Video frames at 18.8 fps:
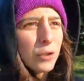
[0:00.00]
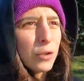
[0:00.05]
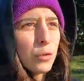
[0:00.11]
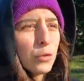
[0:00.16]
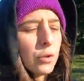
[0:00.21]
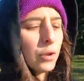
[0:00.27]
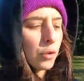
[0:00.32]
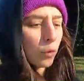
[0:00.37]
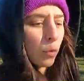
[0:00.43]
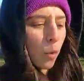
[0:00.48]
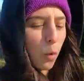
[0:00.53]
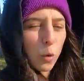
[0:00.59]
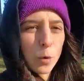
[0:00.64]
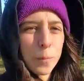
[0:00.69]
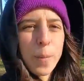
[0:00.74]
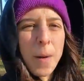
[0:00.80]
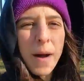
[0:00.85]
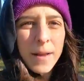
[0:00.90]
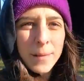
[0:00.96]
2 little
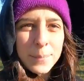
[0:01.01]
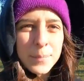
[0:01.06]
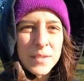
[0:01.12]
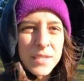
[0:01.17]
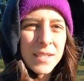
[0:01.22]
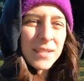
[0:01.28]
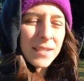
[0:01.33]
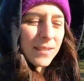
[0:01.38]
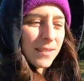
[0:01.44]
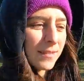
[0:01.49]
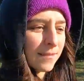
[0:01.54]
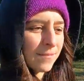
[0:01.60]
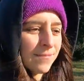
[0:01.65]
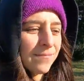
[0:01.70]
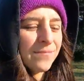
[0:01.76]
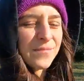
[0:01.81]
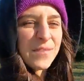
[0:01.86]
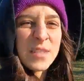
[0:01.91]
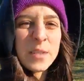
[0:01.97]
quarter pipes and
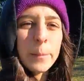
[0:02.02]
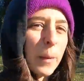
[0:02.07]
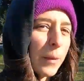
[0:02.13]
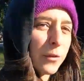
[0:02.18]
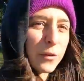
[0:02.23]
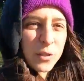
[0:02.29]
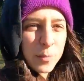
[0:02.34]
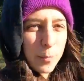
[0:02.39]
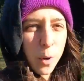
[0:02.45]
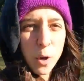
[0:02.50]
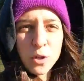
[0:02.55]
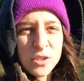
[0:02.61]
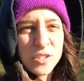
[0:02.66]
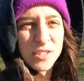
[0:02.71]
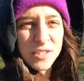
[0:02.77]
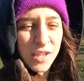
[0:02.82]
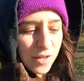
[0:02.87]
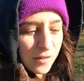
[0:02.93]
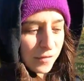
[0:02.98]
some other small
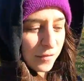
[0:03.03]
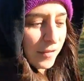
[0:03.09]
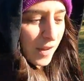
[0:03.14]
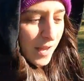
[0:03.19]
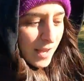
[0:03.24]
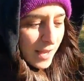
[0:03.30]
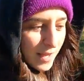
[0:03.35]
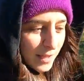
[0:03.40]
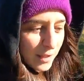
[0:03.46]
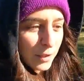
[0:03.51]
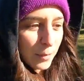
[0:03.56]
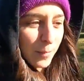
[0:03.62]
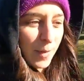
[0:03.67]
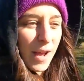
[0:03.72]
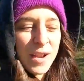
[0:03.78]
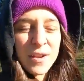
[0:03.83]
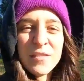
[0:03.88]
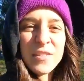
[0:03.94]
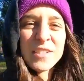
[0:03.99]
stuff. So I'm
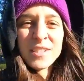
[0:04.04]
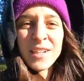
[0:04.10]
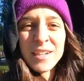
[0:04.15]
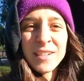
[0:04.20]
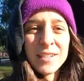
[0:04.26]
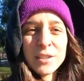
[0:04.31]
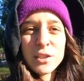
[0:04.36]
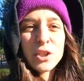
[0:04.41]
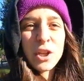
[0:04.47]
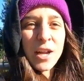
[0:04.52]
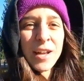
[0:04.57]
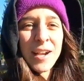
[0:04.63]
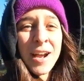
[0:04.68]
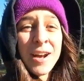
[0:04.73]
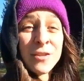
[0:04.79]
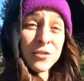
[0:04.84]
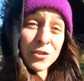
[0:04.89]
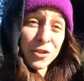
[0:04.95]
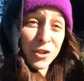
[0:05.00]
kind of excited to check it
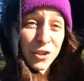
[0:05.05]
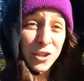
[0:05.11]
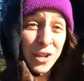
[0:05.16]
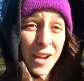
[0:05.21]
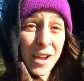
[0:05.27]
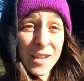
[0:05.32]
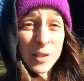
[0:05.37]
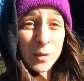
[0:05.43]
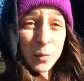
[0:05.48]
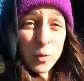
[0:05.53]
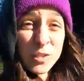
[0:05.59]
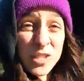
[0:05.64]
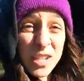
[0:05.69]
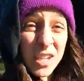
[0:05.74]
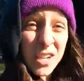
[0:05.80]
out and show you guys what's